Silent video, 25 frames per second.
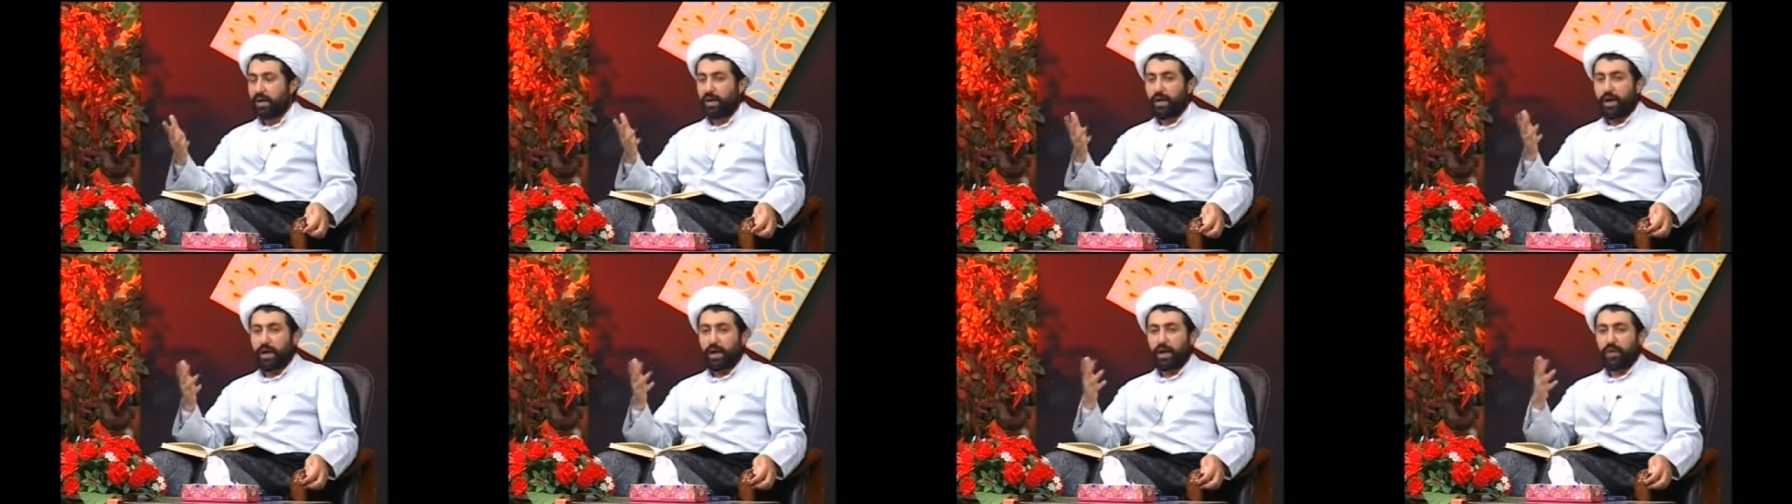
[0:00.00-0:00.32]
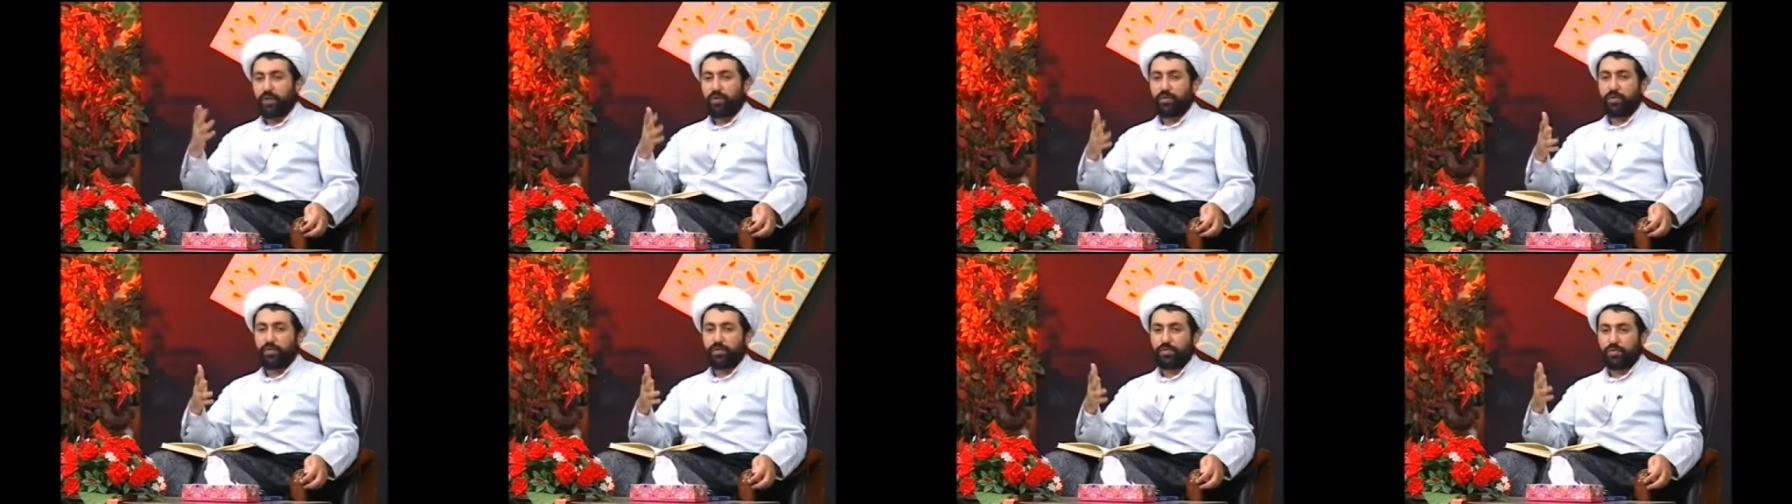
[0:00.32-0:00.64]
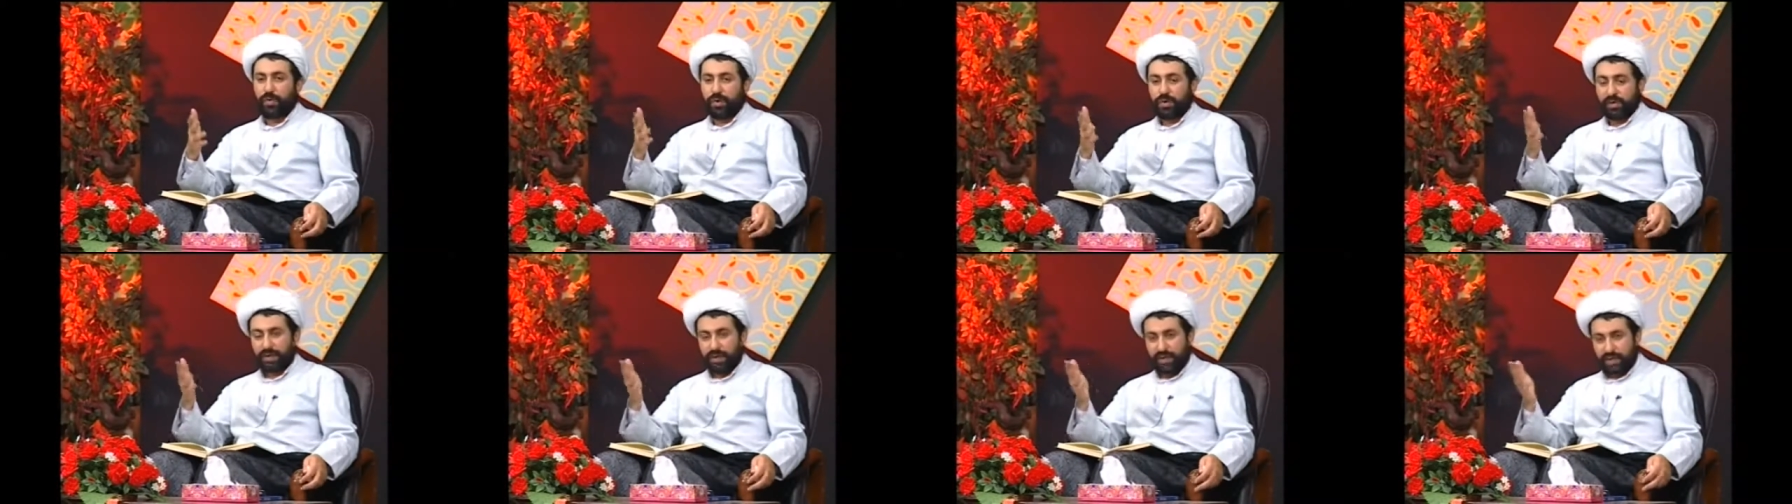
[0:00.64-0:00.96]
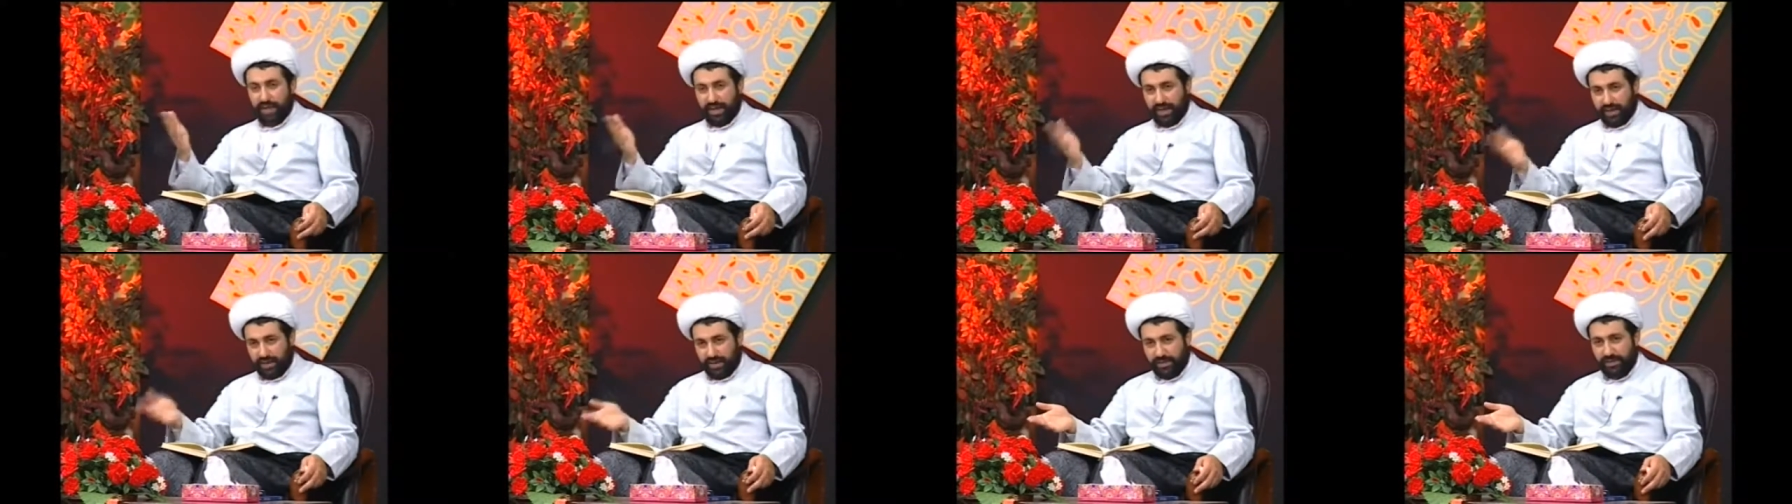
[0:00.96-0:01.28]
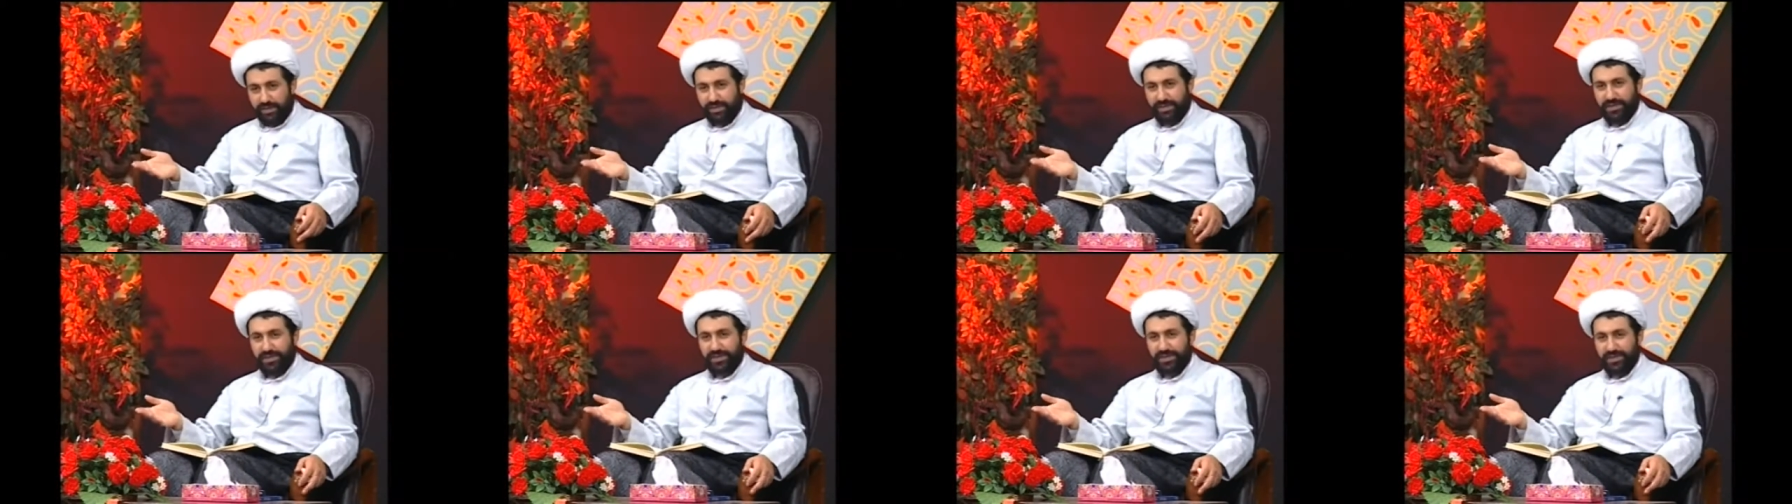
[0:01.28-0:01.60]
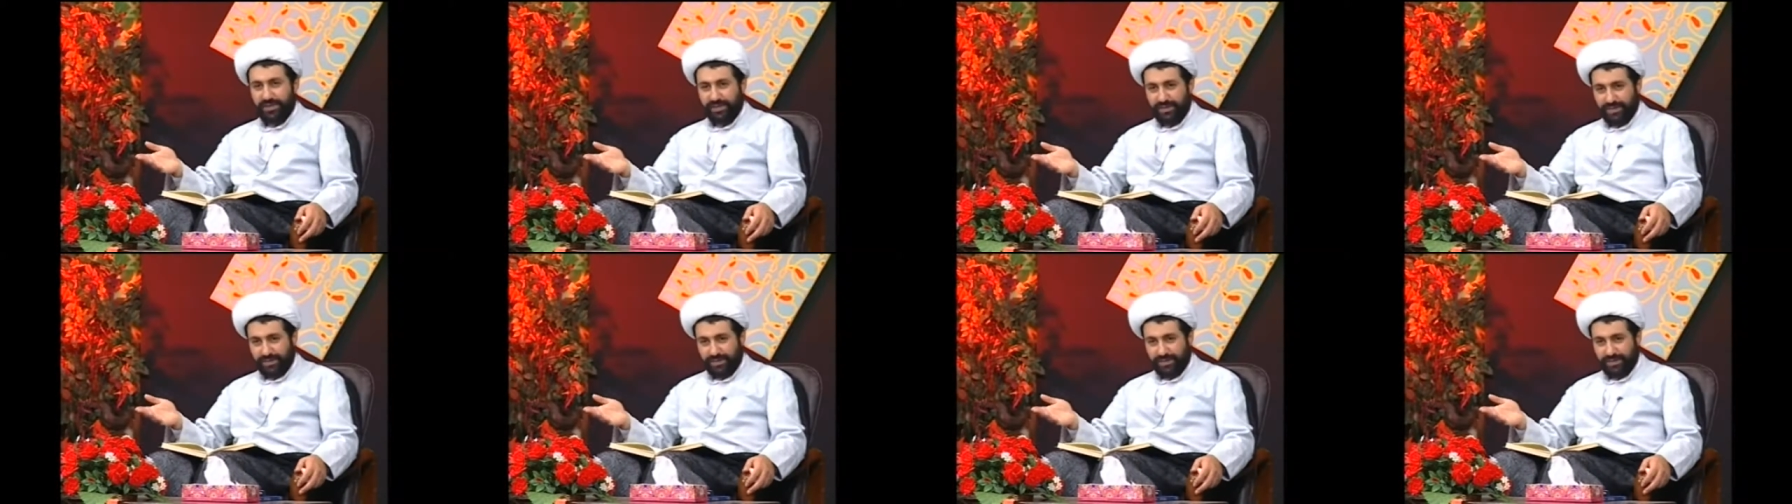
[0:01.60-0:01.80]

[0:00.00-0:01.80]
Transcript: although you are a guest